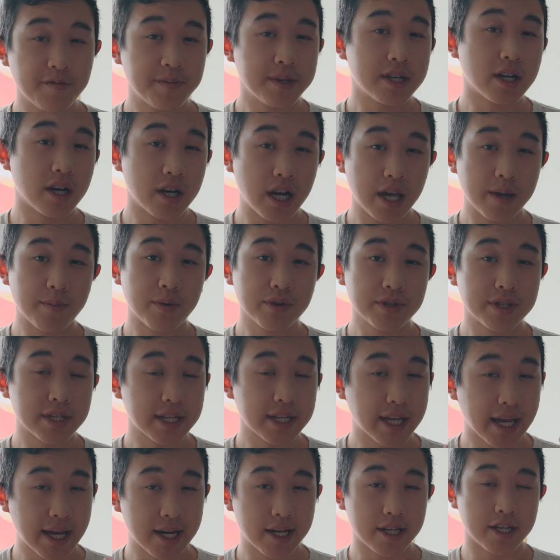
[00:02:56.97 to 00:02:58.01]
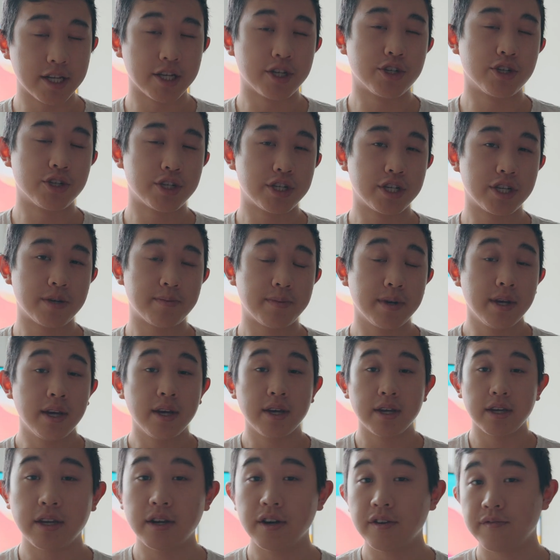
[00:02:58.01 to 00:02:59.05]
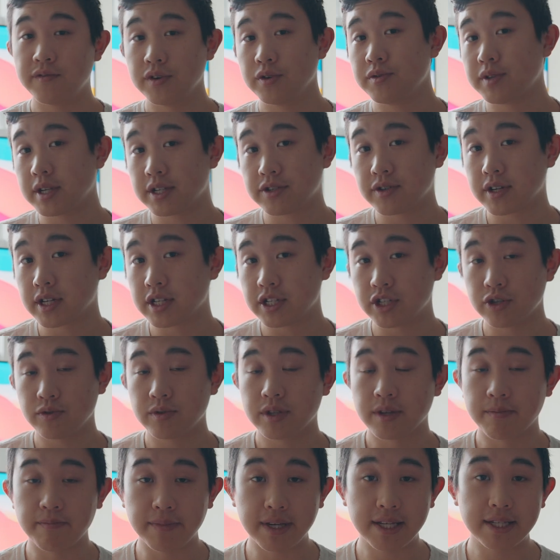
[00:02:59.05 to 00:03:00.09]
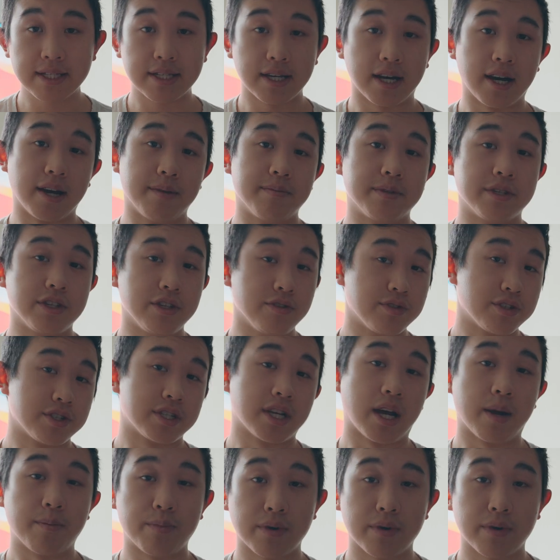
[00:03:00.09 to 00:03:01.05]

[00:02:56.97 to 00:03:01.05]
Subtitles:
have been unable to get an internship, here are a few things you can do in the meantime to use your time